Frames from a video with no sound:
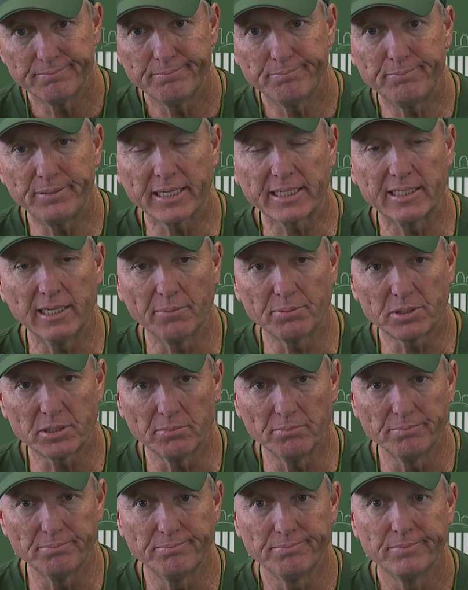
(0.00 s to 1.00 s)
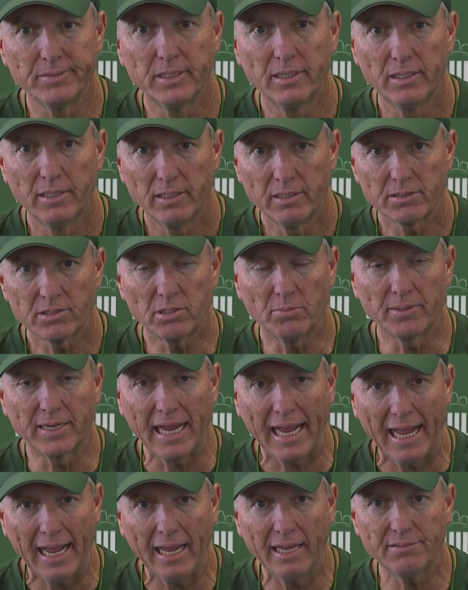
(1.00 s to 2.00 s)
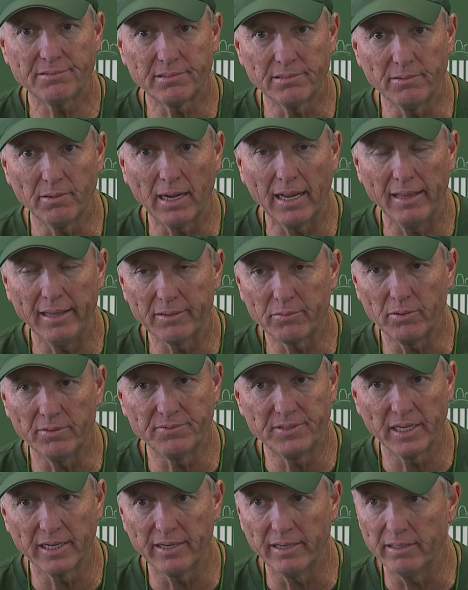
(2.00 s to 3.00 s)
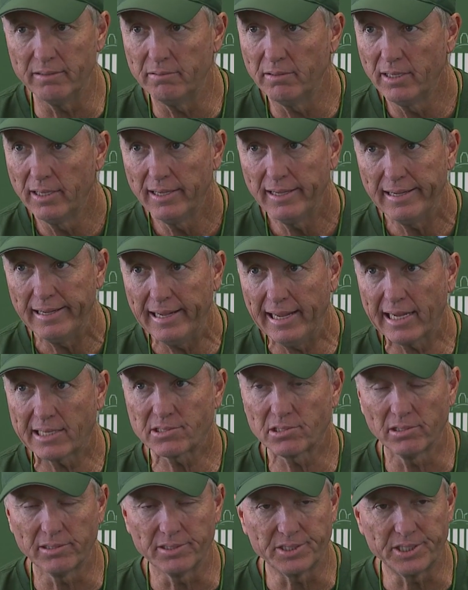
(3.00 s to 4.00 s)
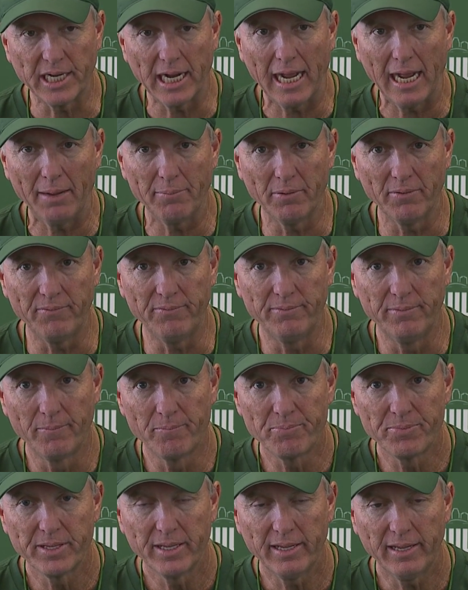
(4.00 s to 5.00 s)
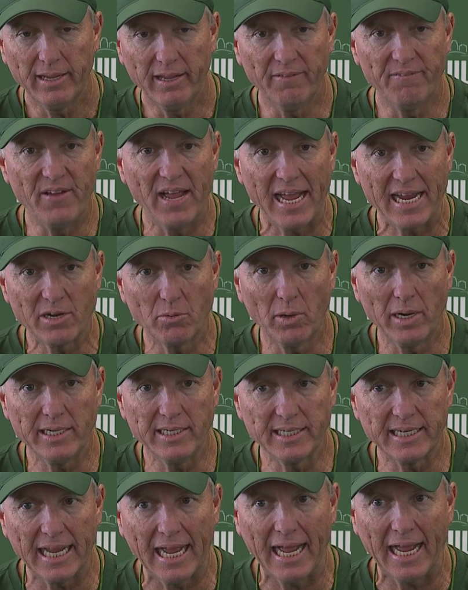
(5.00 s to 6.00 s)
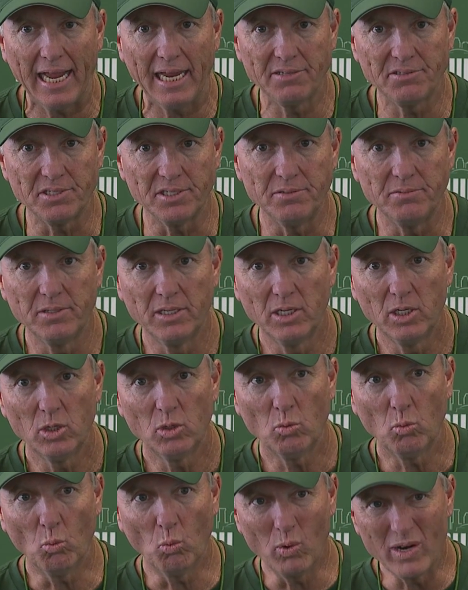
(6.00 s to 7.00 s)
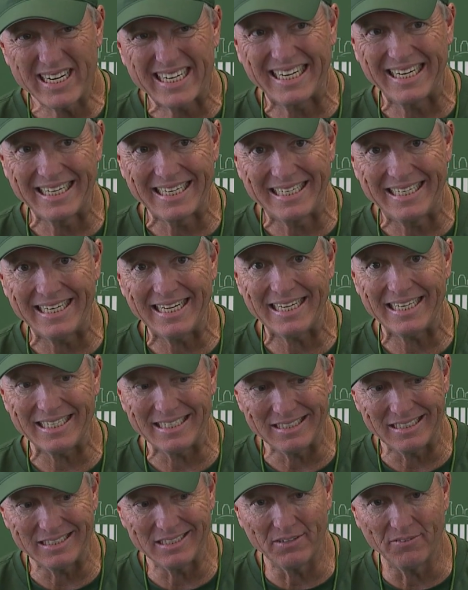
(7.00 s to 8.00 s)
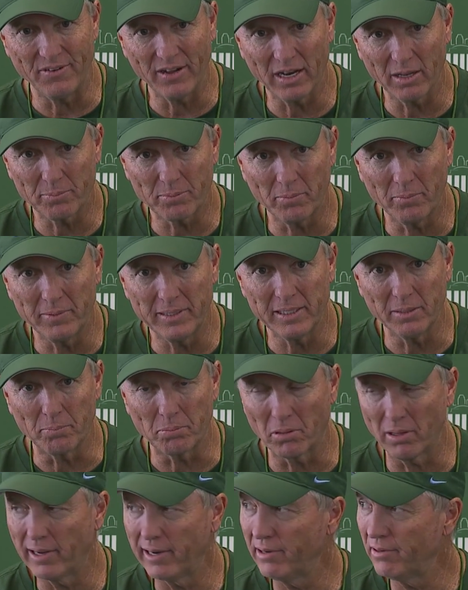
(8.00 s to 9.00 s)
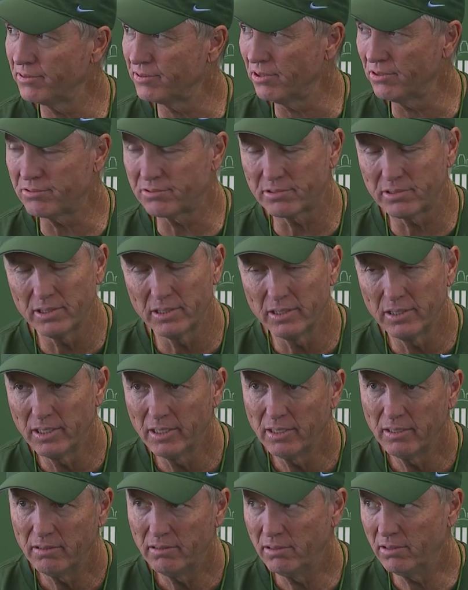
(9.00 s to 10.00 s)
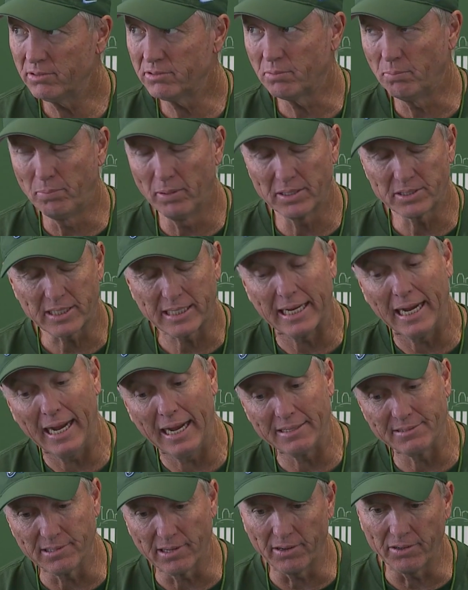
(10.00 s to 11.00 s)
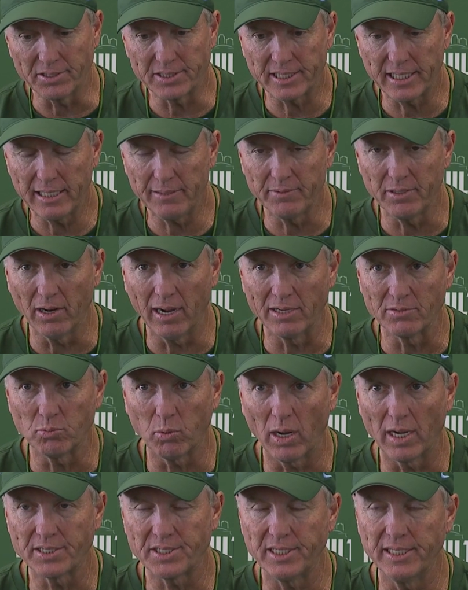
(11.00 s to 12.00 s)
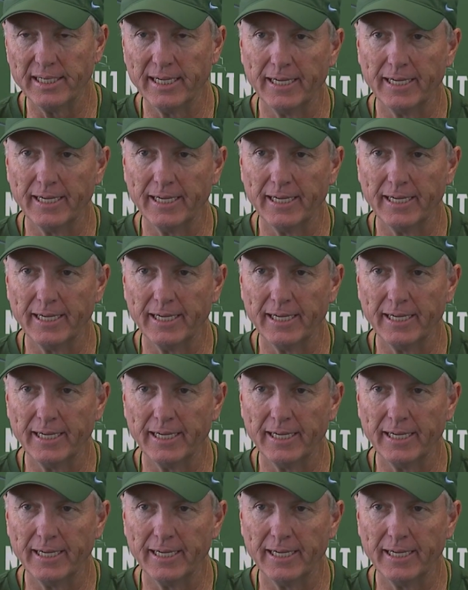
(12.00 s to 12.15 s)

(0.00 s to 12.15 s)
Picked up some some guys who I think we've done an excellent job of evaluating guys that we can get and then develop them into players. There's there's a bunch of guys on our team. You know, I was watching.